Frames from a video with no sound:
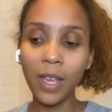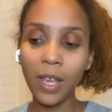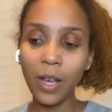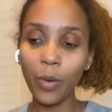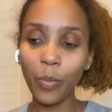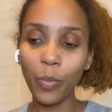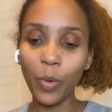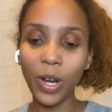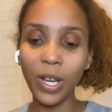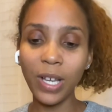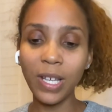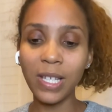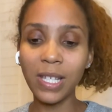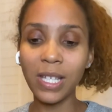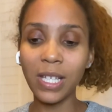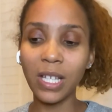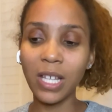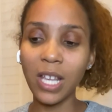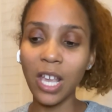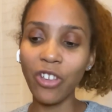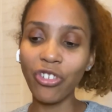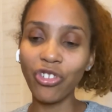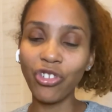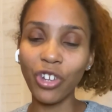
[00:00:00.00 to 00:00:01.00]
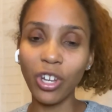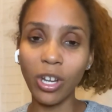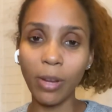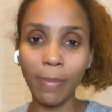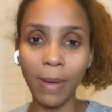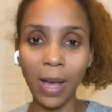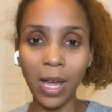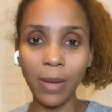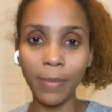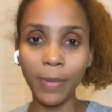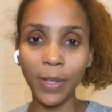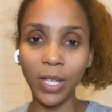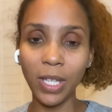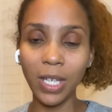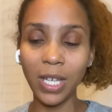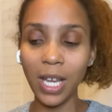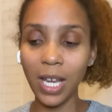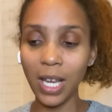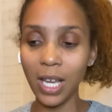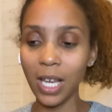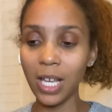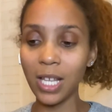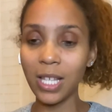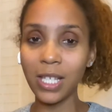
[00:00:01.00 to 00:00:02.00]
reconciliation on the bottom of the
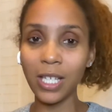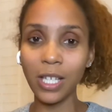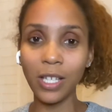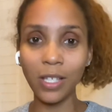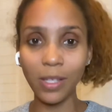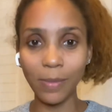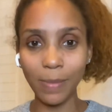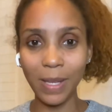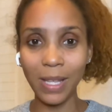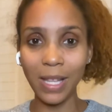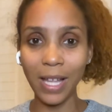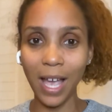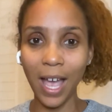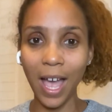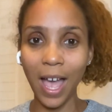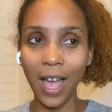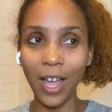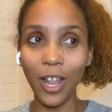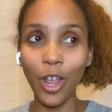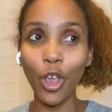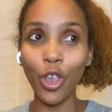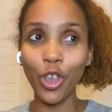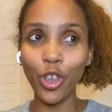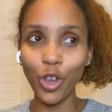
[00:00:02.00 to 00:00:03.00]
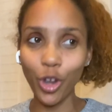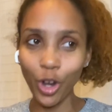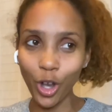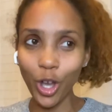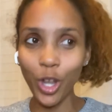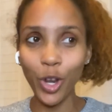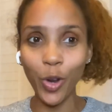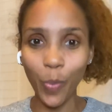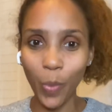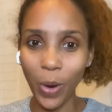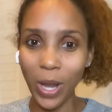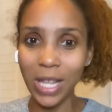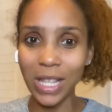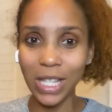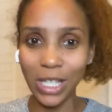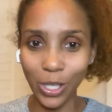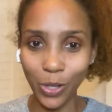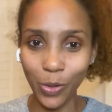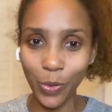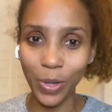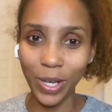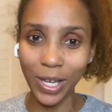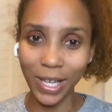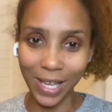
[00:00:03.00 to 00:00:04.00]
deck, it tells me that you're gonna wait to
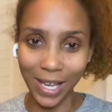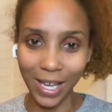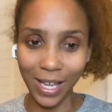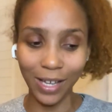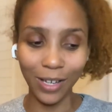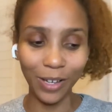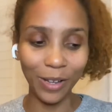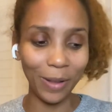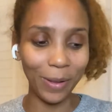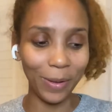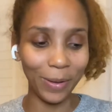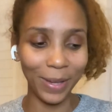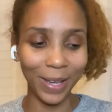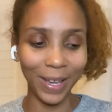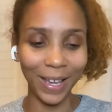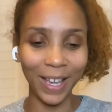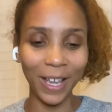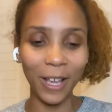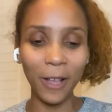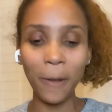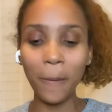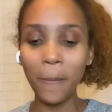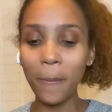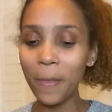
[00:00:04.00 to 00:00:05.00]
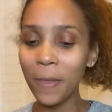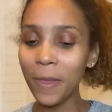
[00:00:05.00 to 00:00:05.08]
do it again. Okay.